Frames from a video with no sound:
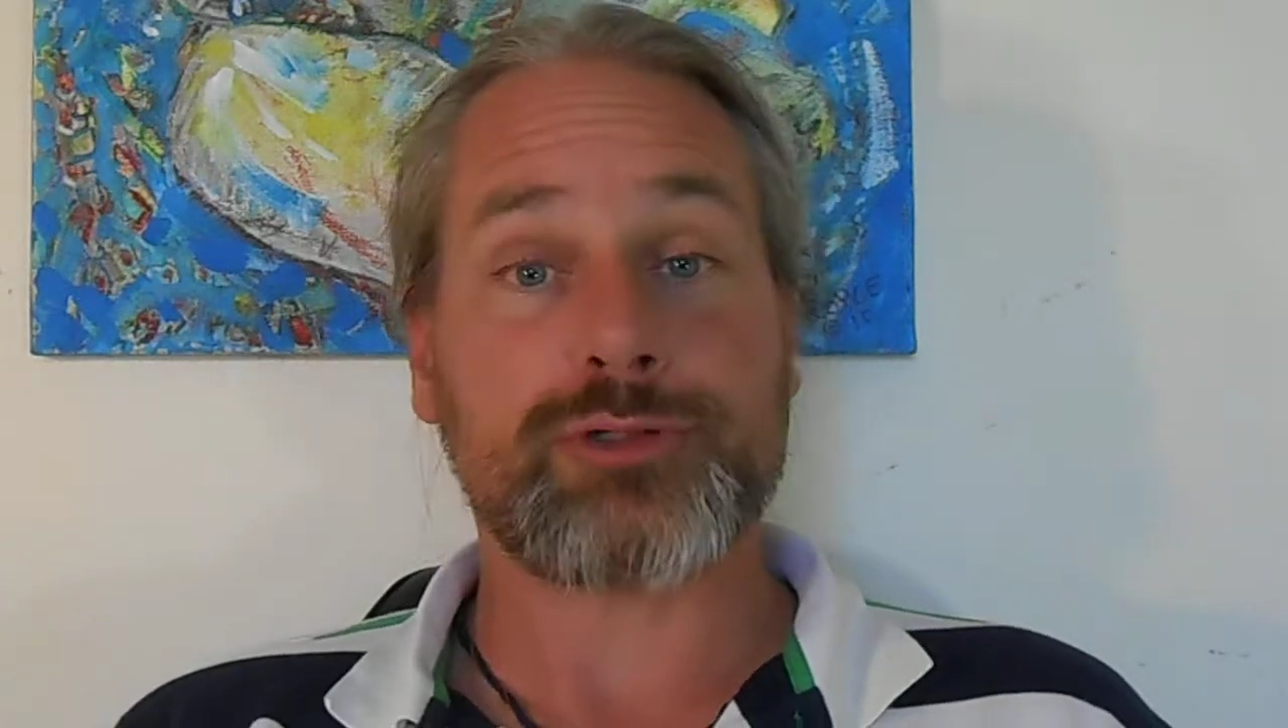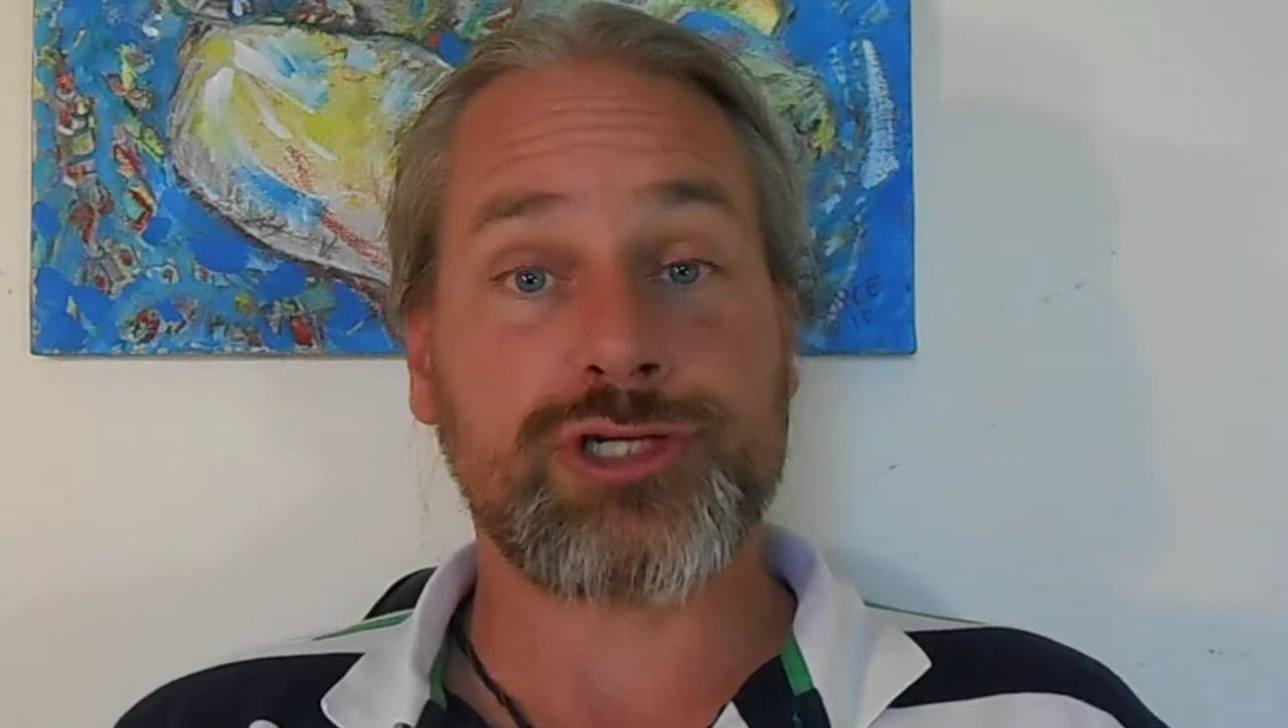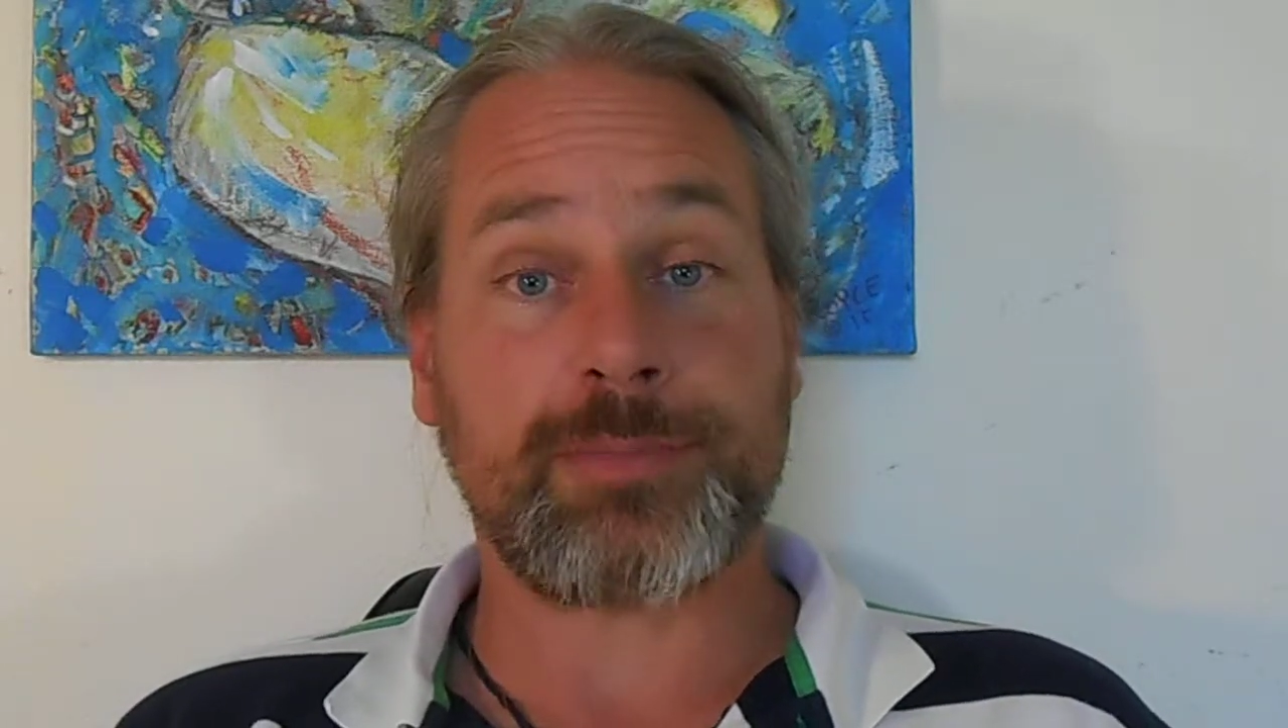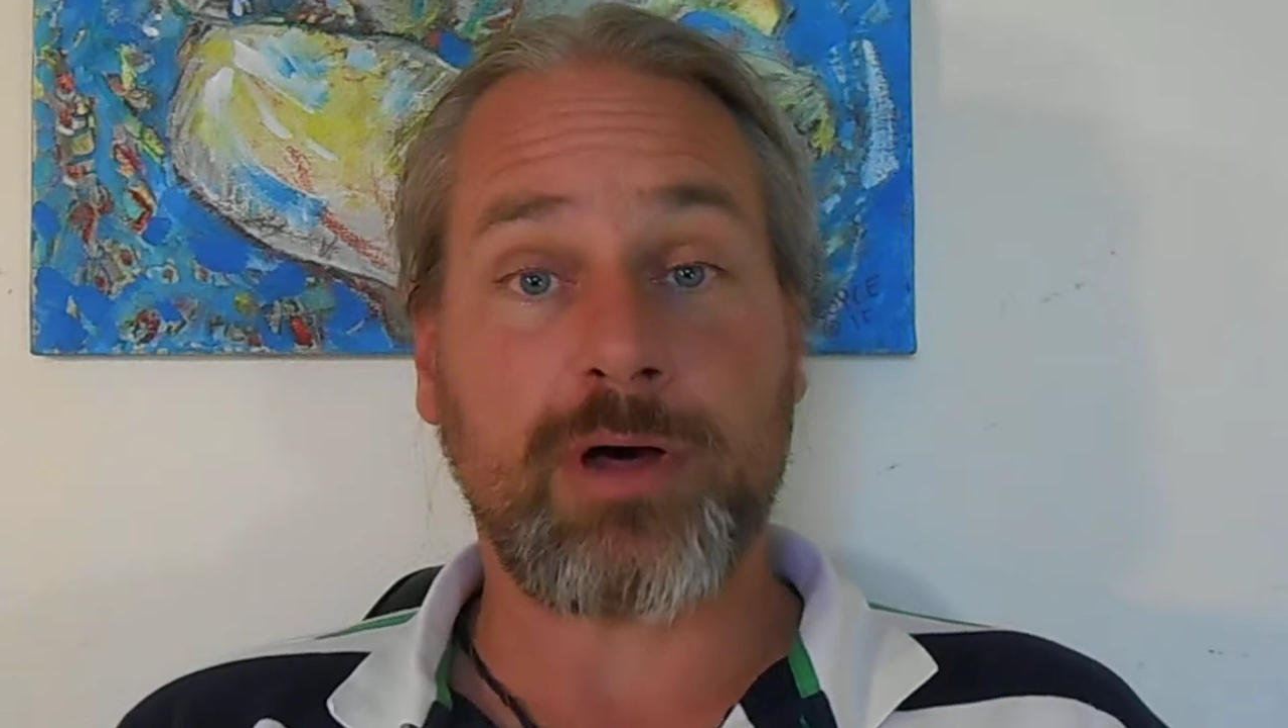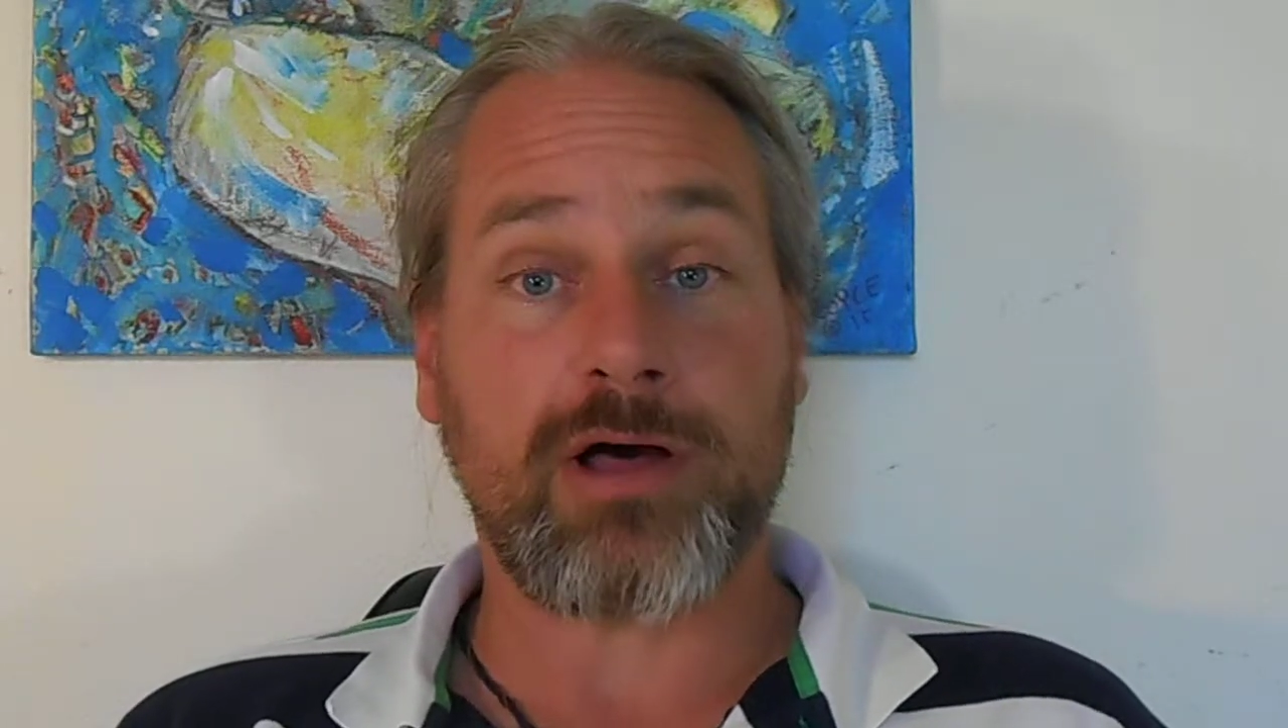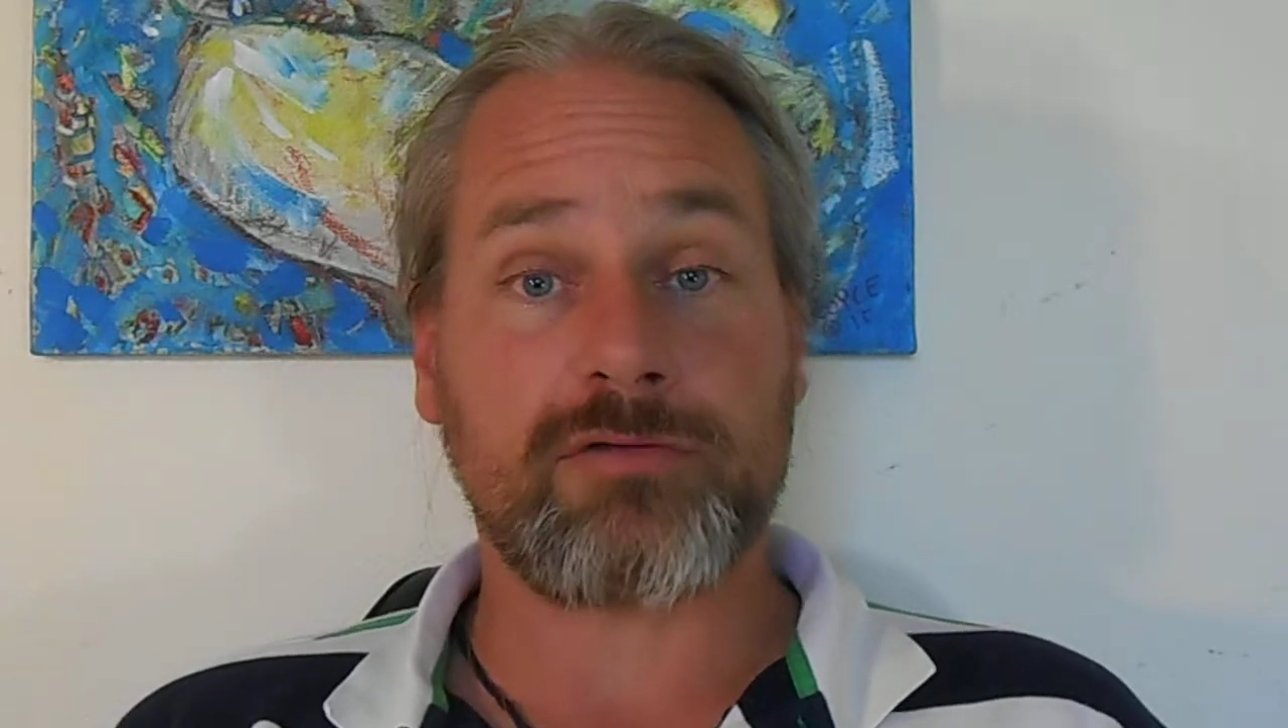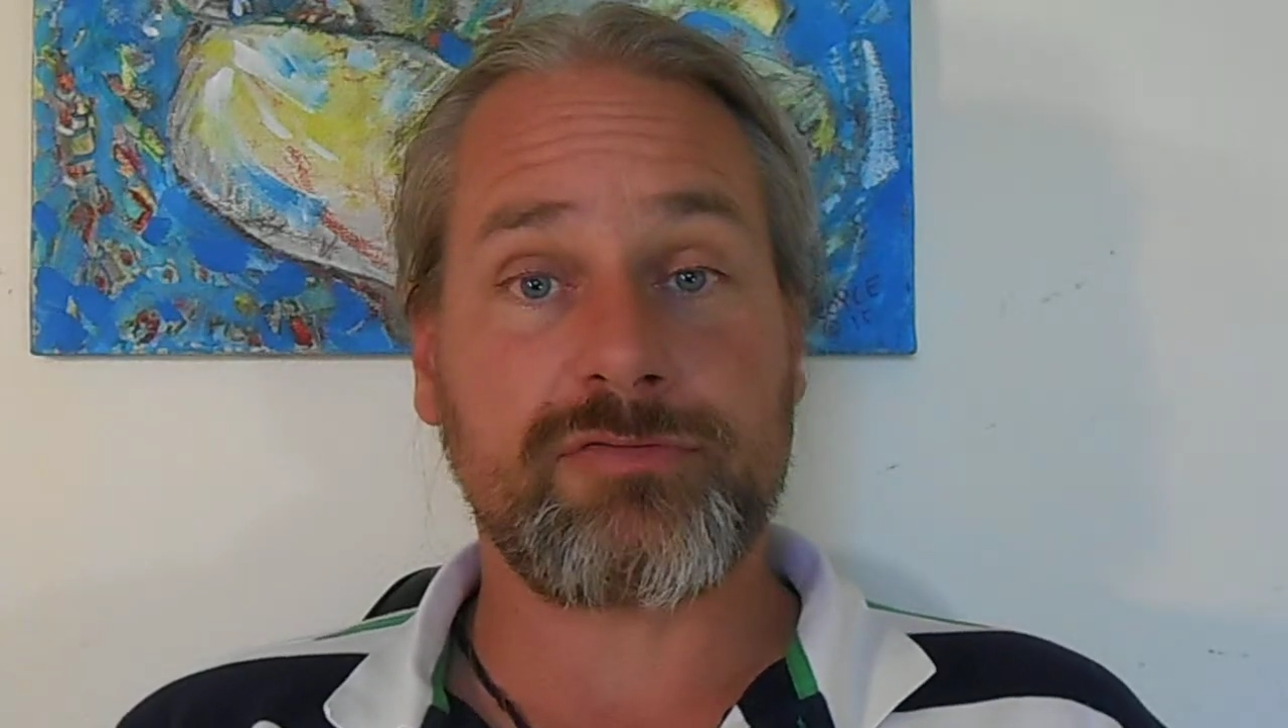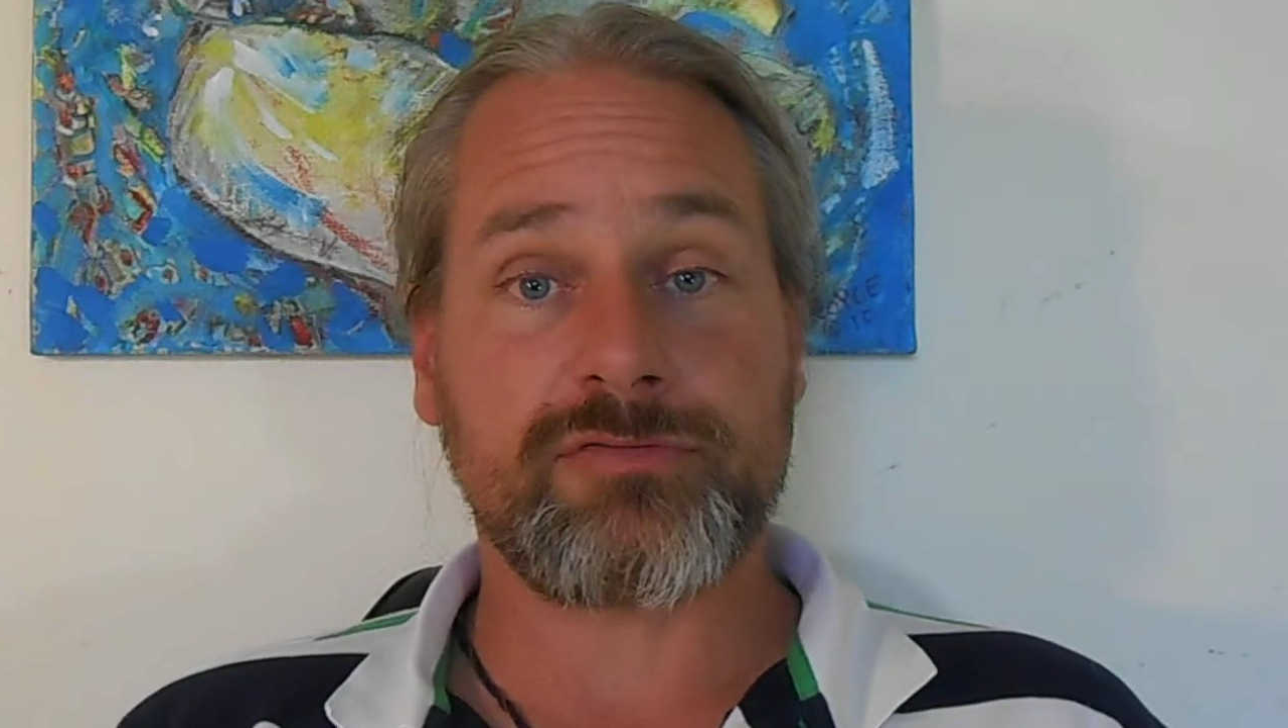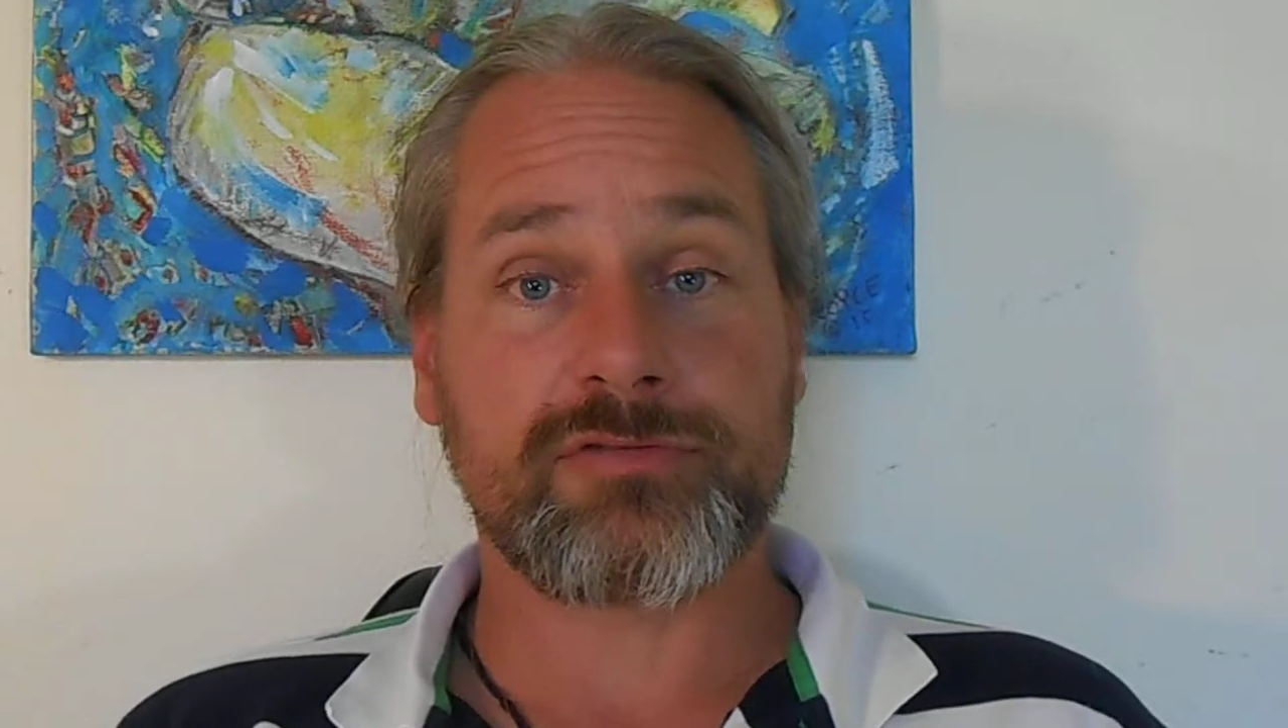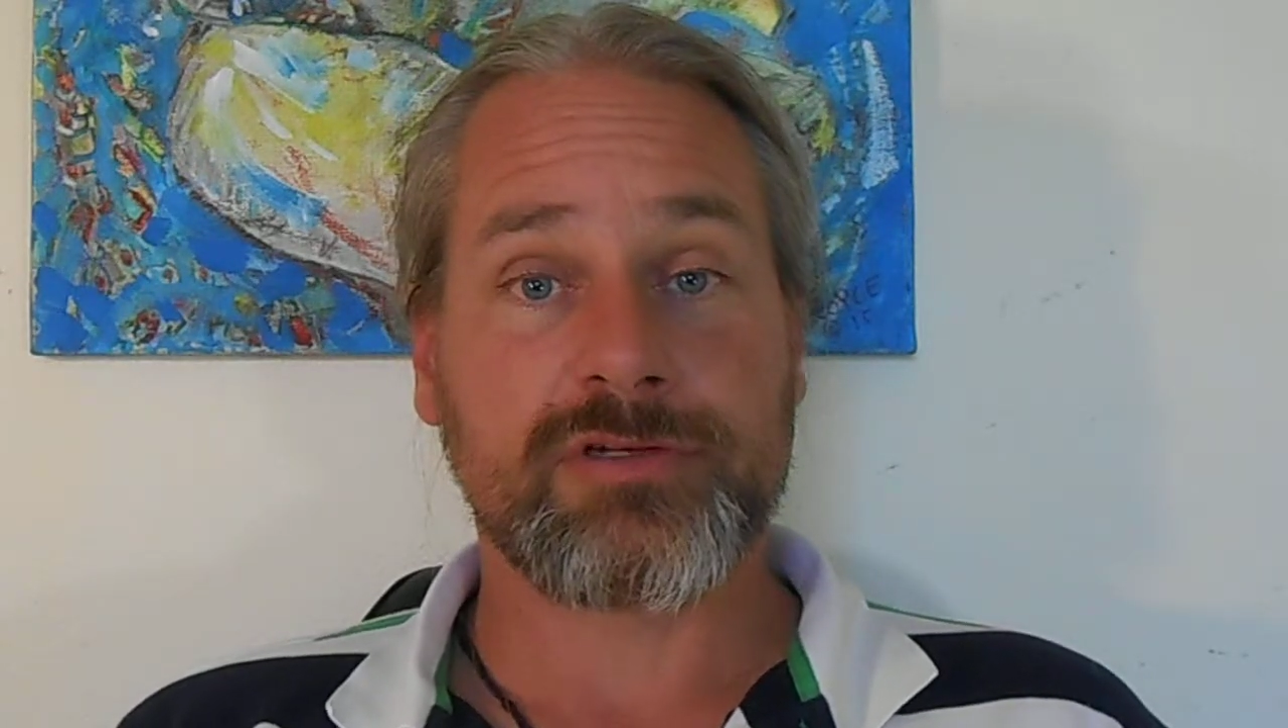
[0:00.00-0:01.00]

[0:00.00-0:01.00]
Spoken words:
Shipov